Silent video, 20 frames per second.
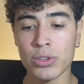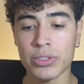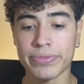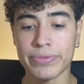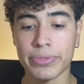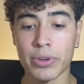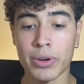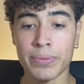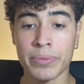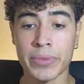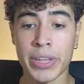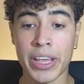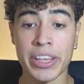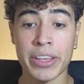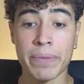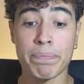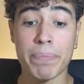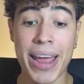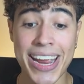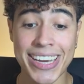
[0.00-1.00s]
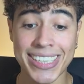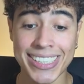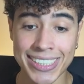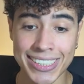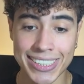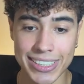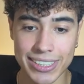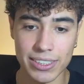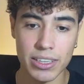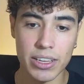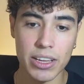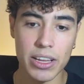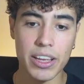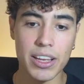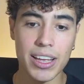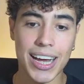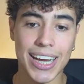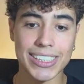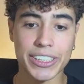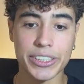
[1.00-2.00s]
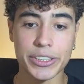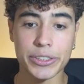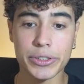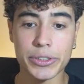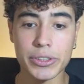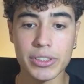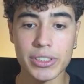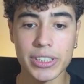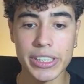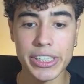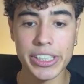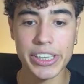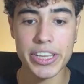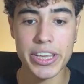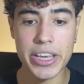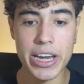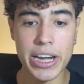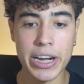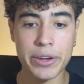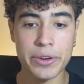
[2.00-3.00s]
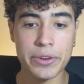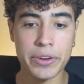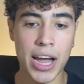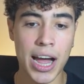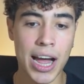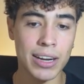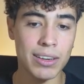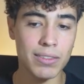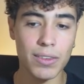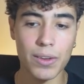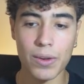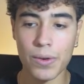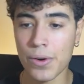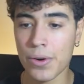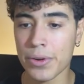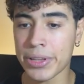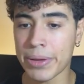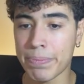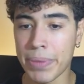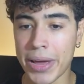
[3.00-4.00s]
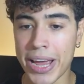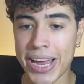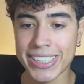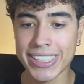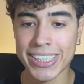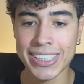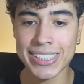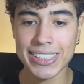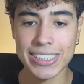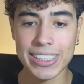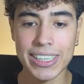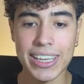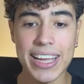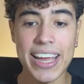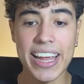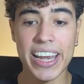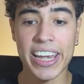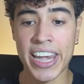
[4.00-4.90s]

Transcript: from the patients. As you could see here, you got all the patients,